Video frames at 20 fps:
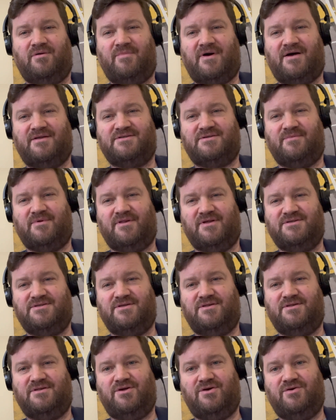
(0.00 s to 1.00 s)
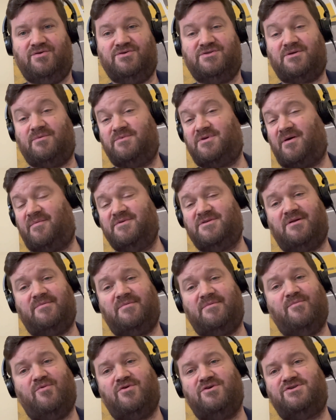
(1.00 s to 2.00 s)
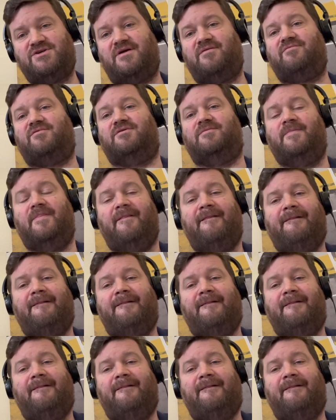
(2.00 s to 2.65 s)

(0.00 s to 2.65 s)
about something that's in the news. Sometimes it'll be more general.